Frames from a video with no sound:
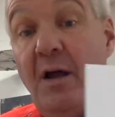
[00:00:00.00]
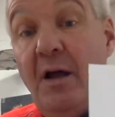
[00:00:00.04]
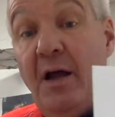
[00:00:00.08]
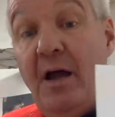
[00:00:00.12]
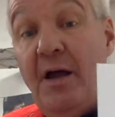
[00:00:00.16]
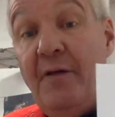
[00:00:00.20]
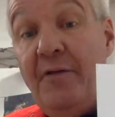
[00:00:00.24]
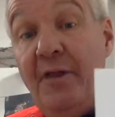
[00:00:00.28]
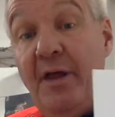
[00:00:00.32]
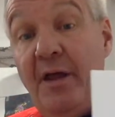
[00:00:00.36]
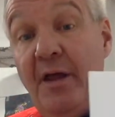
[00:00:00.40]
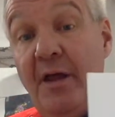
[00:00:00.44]

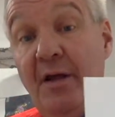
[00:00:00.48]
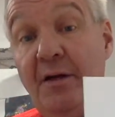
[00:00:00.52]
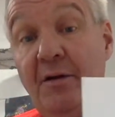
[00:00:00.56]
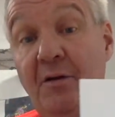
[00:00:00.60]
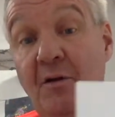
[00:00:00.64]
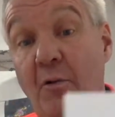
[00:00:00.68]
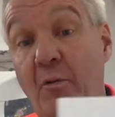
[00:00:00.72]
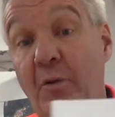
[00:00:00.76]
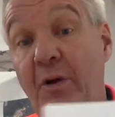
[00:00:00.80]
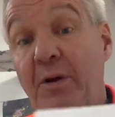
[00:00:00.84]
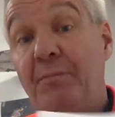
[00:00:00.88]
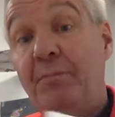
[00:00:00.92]
And then
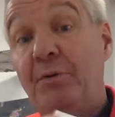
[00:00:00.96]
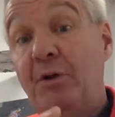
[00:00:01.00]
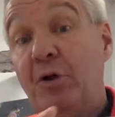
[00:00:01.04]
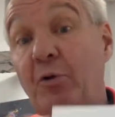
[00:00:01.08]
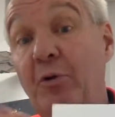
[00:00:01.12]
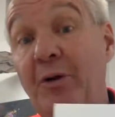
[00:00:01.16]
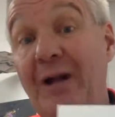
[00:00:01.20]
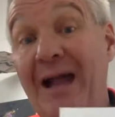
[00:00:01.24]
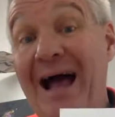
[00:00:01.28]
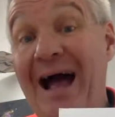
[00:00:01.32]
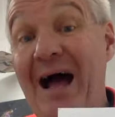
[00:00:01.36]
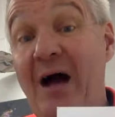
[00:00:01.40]
we
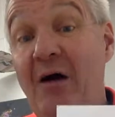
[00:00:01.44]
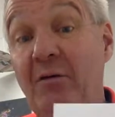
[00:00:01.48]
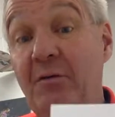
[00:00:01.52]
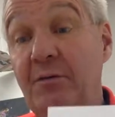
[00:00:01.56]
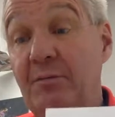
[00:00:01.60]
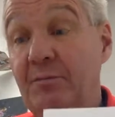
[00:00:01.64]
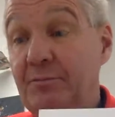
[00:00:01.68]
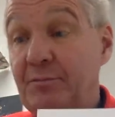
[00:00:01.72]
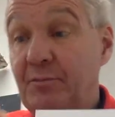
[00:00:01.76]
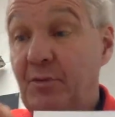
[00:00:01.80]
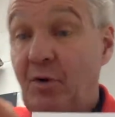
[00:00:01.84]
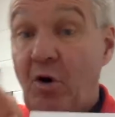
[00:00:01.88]
blew it out
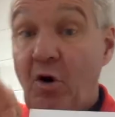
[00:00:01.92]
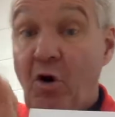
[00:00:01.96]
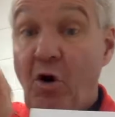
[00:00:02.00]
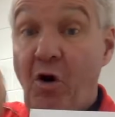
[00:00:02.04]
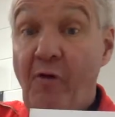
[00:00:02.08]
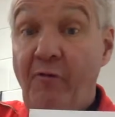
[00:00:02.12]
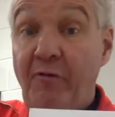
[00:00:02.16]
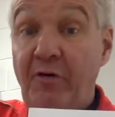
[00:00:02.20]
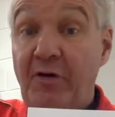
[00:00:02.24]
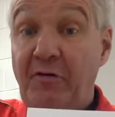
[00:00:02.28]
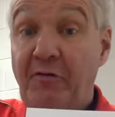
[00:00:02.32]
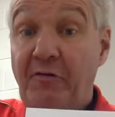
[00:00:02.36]

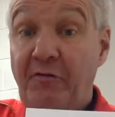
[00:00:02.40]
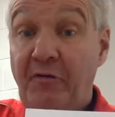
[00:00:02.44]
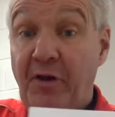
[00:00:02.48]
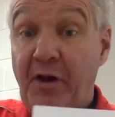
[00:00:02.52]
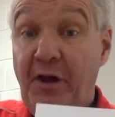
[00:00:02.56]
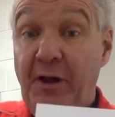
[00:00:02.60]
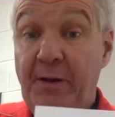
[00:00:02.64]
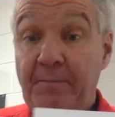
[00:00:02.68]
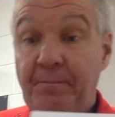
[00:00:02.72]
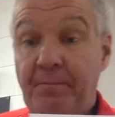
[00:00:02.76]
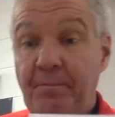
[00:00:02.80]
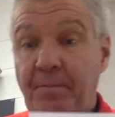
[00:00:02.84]
over the
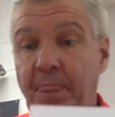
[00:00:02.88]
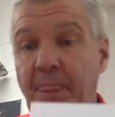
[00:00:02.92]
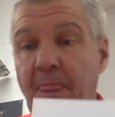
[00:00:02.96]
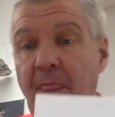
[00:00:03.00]
flame,